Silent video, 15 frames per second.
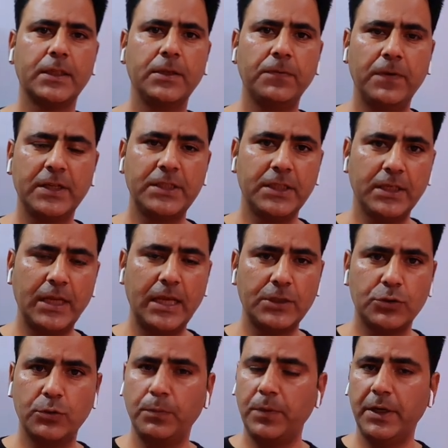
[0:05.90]
infection has
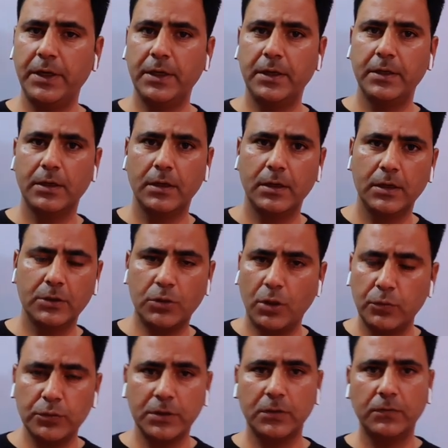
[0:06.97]
spread
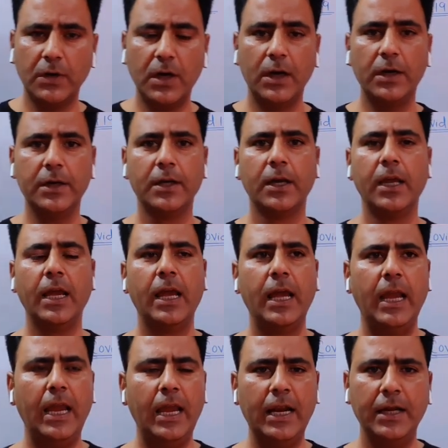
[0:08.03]
throughout the world,
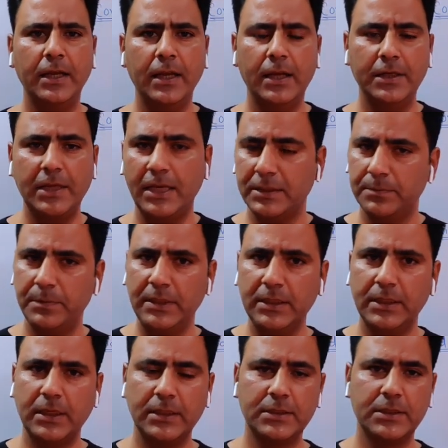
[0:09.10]
and it has
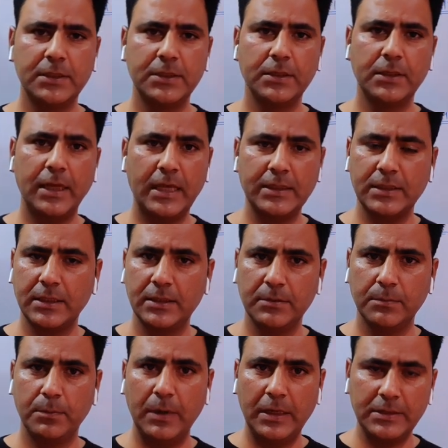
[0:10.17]
been considered as a
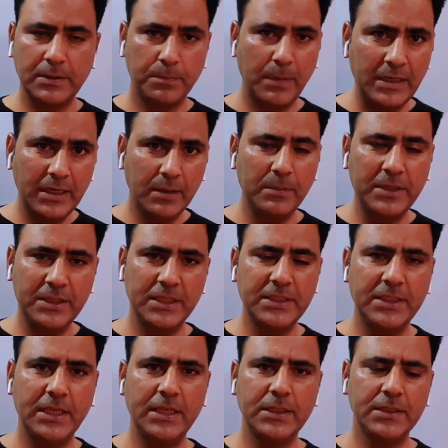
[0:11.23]
pandemic
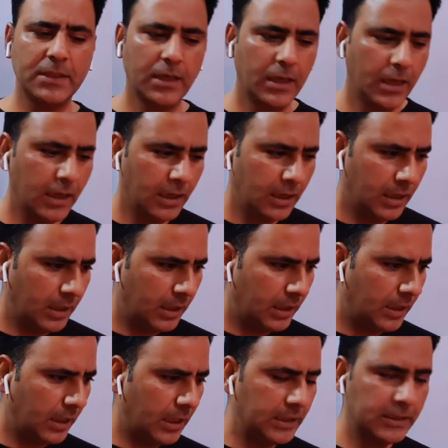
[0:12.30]
disease.
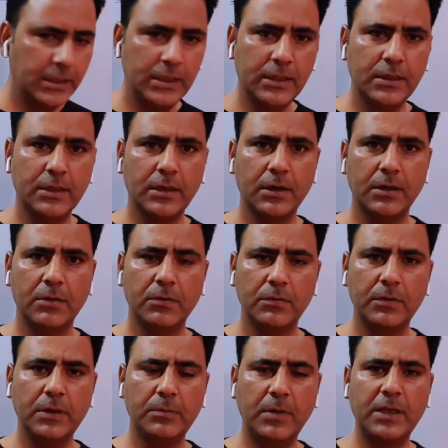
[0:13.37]
I think
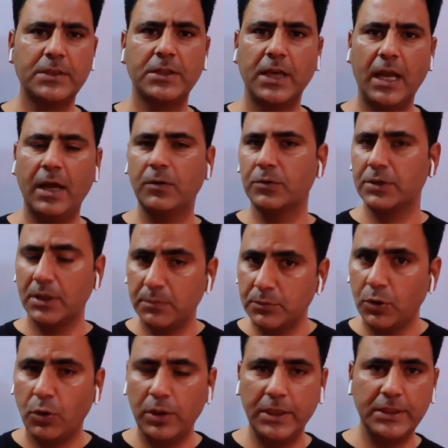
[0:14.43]
we must have some
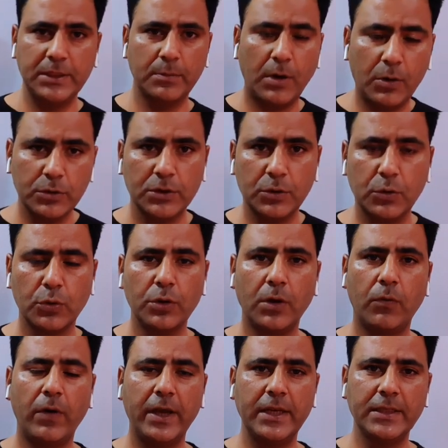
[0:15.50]
knowledge about the
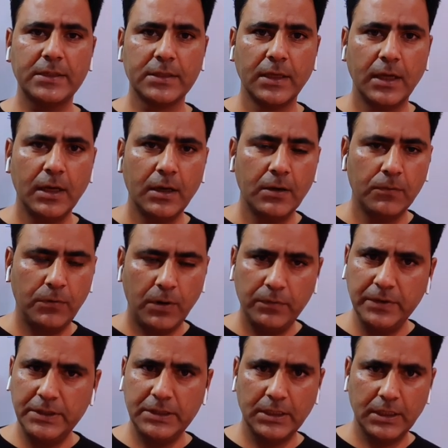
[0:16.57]
coronavirus, for
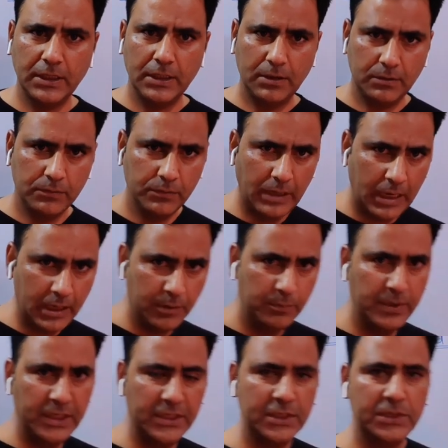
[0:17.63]
which I have
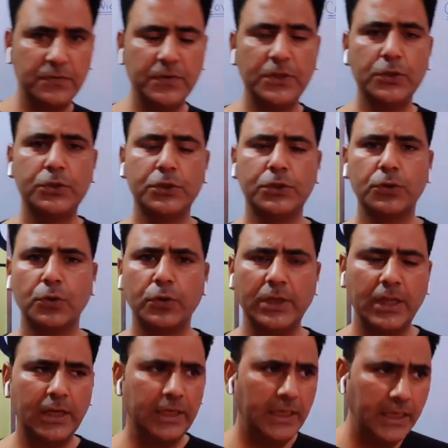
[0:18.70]
made this video
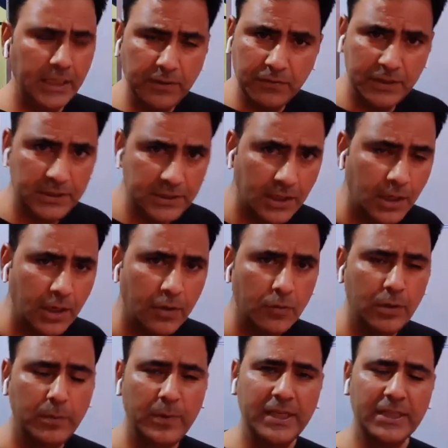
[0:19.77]
tutorial in which
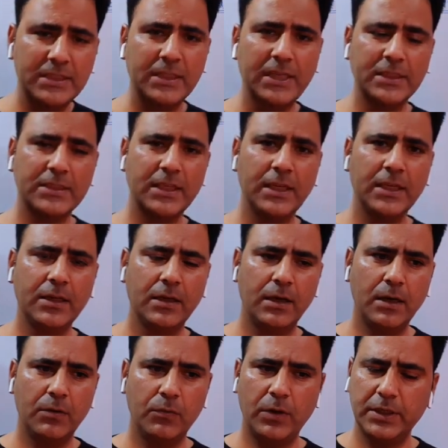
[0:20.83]
we'll be discussing
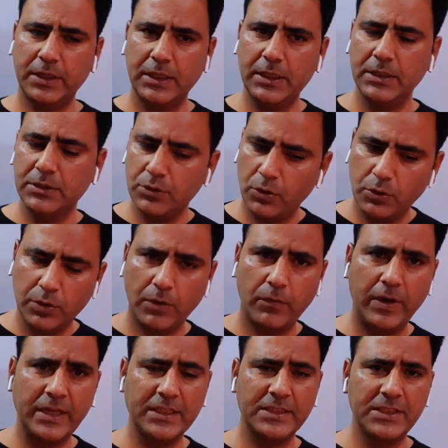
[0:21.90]
what is
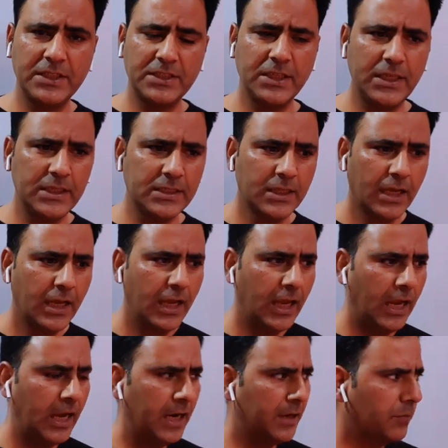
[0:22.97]
coronavirus disease
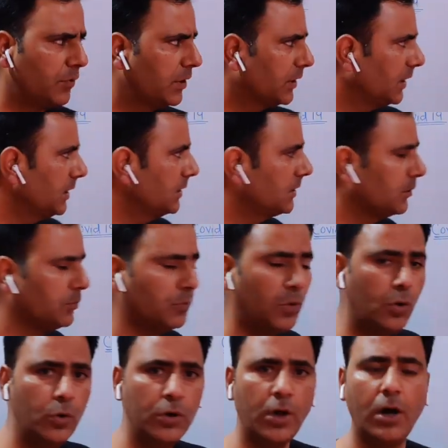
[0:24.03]
and what is the
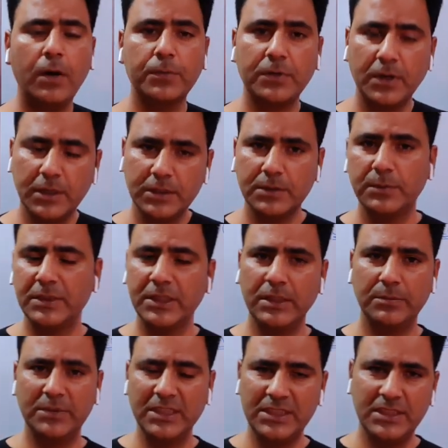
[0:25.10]
mode of transmission
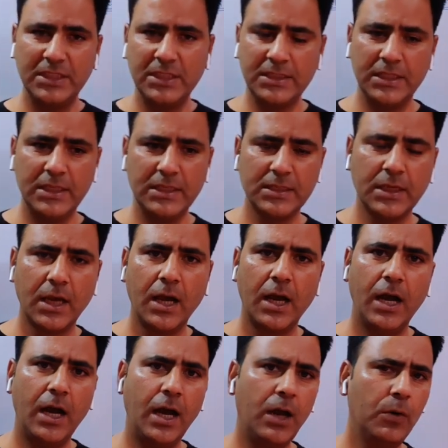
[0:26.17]
of this disease,
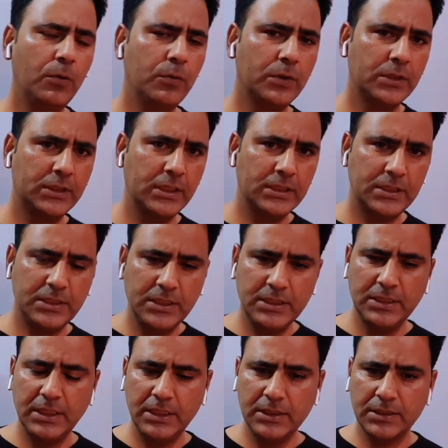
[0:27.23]
how this
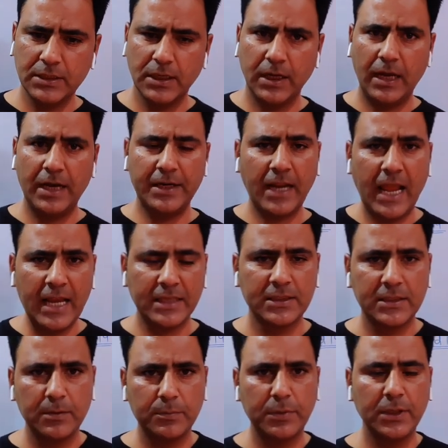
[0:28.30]
disease attacks
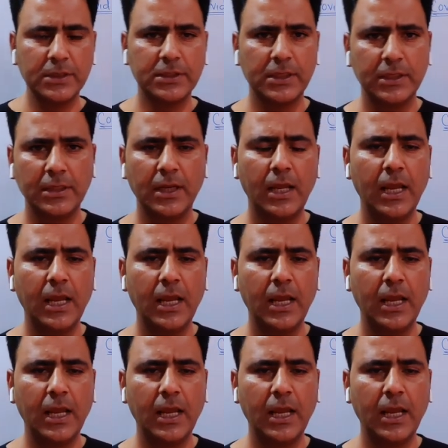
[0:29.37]
the person,